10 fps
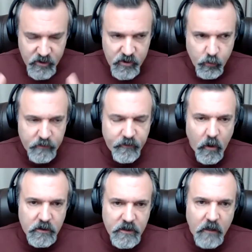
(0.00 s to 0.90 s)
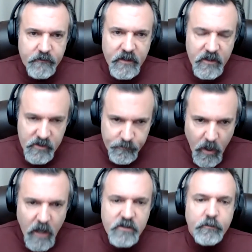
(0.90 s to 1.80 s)
will fall enough that it's
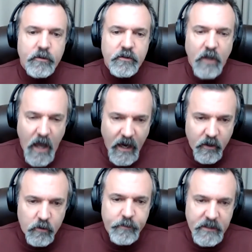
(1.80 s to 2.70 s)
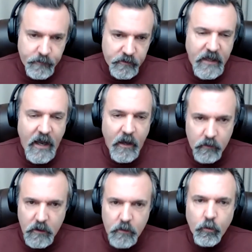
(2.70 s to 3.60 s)
possible to hire people now
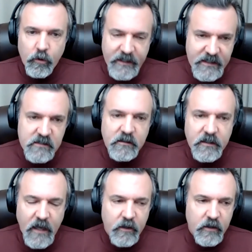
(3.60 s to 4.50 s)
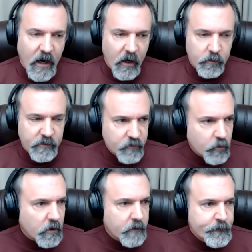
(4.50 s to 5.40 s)
more easily than I could hire
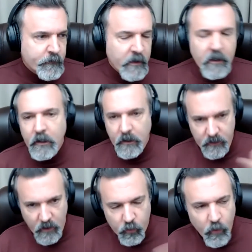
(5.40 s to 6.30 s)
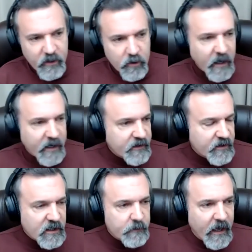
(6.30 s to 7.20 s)
before. Another way you might
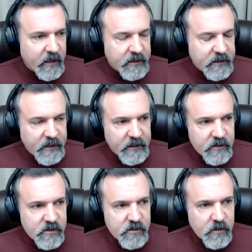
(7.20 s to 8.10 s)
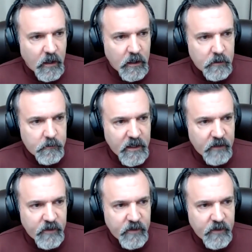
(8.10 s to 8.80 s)
think about it is if